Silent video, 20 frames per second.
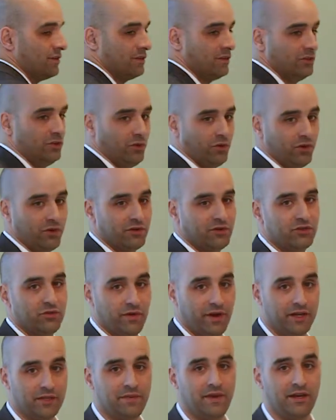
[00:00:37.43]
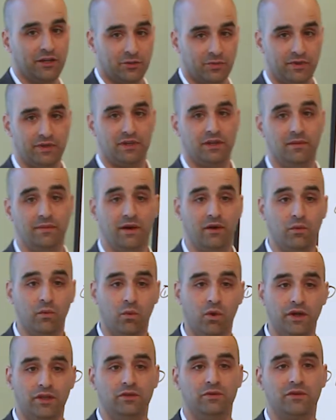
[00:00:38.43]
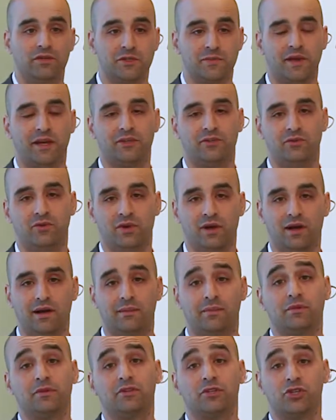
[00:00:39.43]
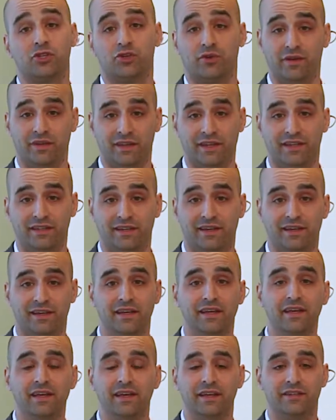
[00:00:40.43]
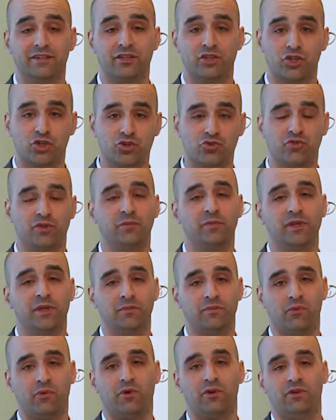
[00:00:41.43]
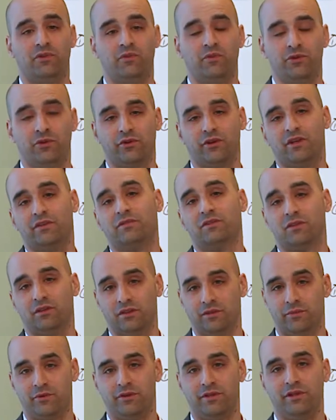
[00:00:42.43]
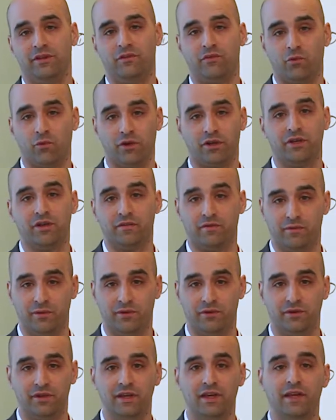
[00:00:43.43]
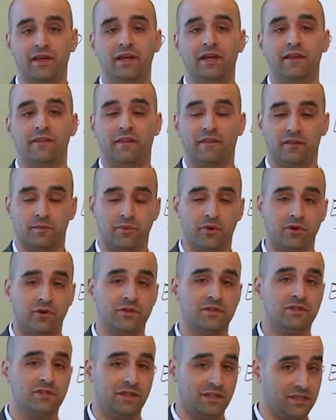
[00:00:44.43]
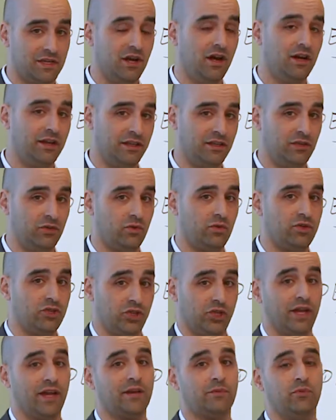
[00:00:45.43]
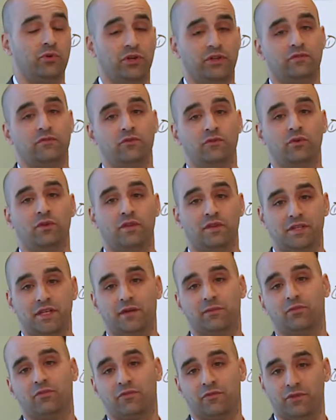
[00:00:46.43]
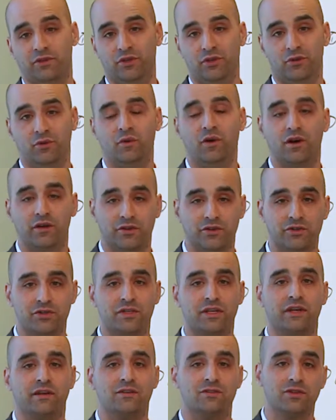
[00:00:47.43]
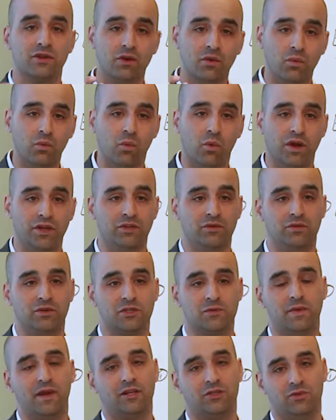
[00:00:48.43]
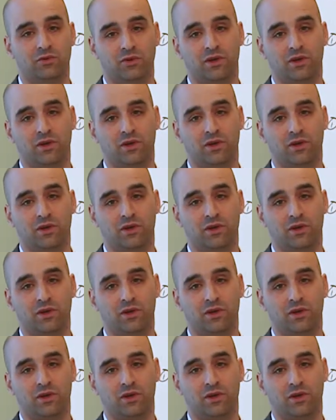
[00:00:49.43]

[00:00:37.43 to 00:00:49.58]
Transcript: your direct management about what you expect to accomplish during that day. It's extremely important when you're given the liberty of working remote that the person that's cutting your check, putting food on the table for you, understands what you expect to